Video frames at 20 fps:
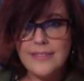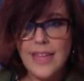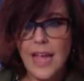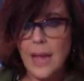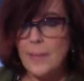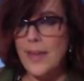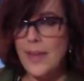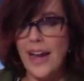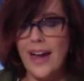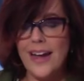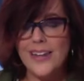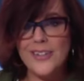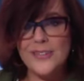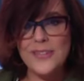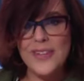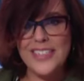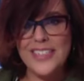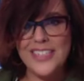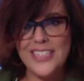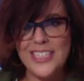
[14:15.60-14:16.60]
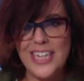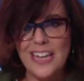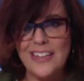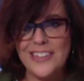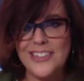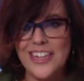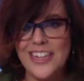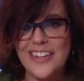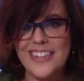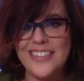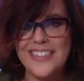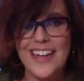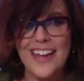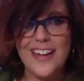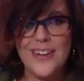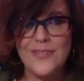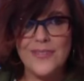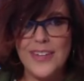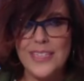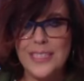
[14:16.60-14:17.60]
I'm in a 100 faces challenge. I got to see
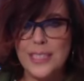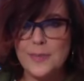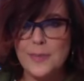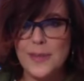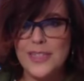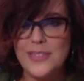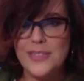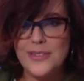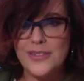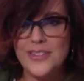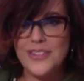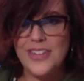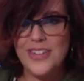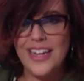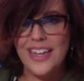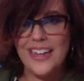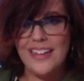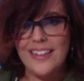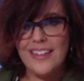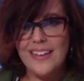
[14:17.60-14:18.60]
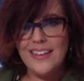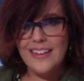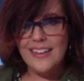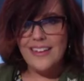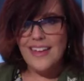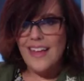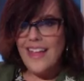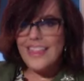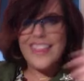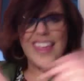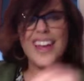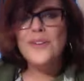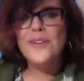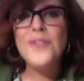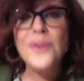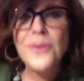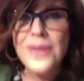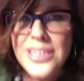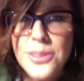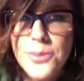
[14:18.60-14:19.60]
100 faces by June 30th. They
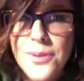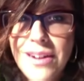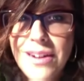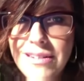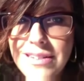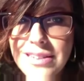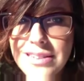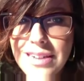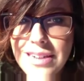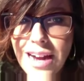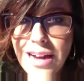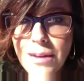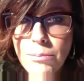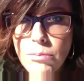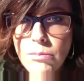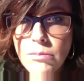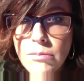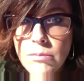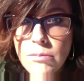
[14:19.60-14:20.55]
don't know I do it all the time.